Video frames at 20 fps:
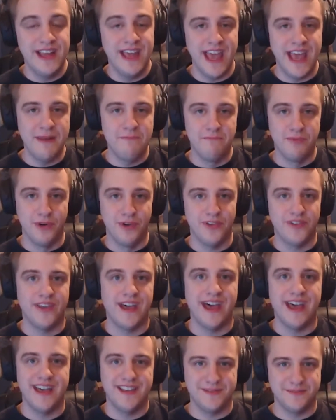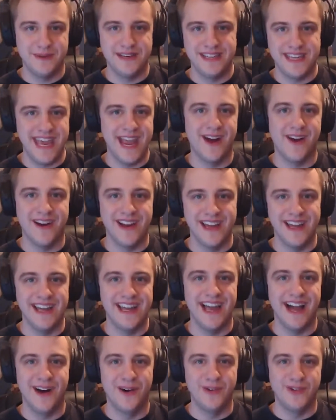And Bullseye has been
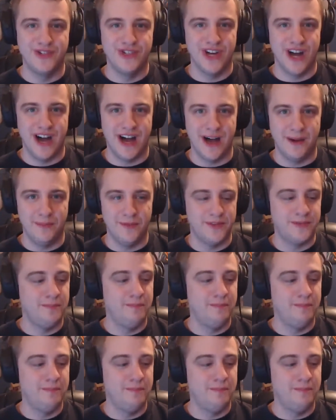carrying out jobs.